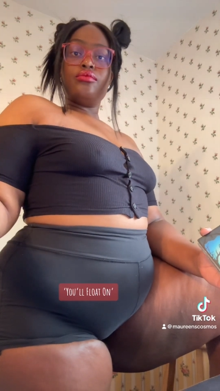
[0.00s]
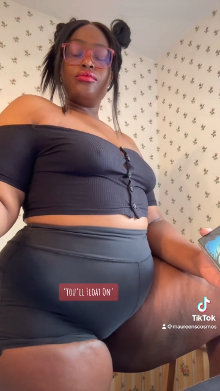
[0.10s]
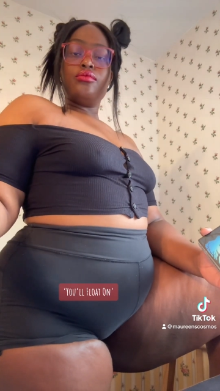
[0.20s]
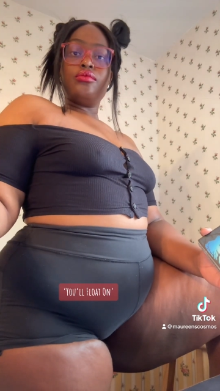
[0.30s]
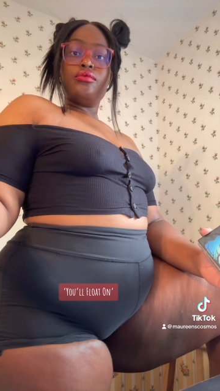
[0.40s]

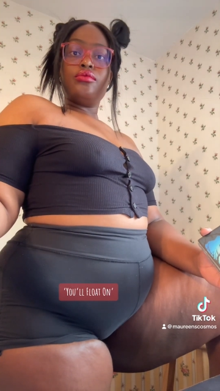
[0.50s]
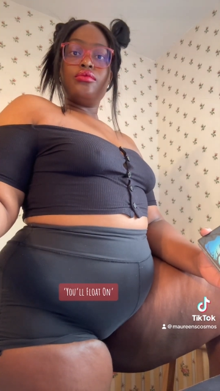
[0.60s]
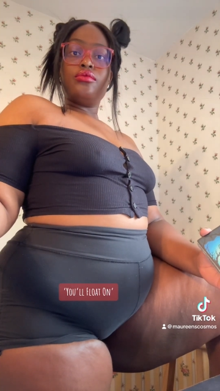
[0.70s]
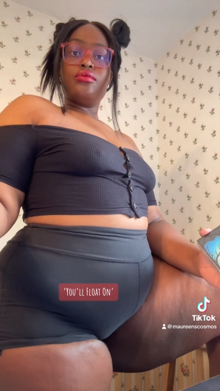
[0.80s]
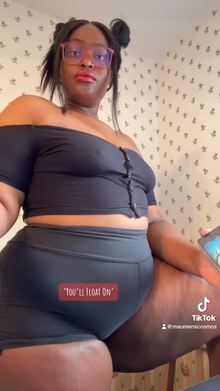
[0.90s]

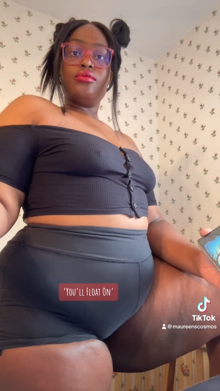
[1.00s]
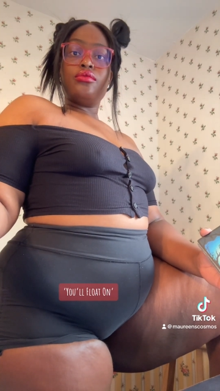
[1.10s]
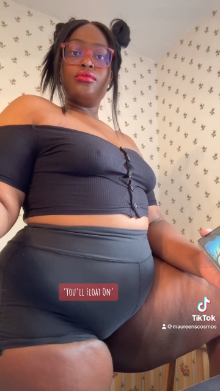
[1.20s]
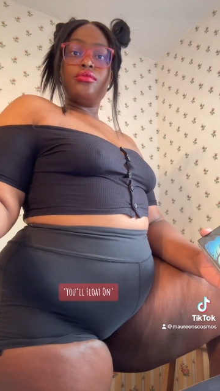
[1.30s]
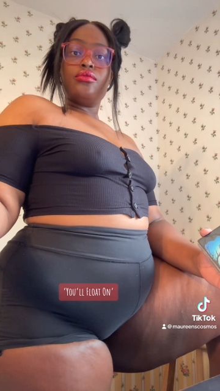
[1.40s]

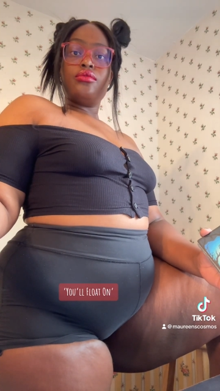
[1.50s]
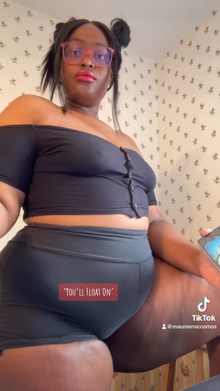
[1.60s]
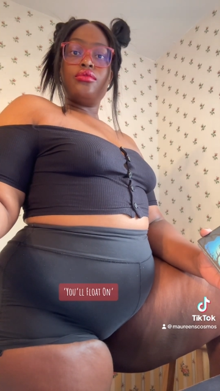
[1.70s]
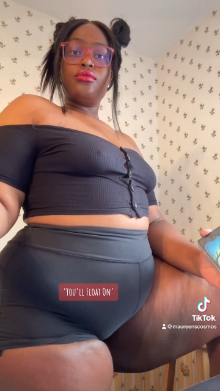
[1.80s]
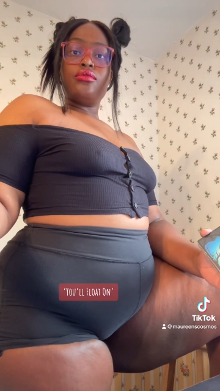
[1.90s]

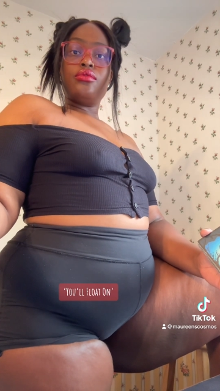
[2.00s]
No one is speaking in this clip.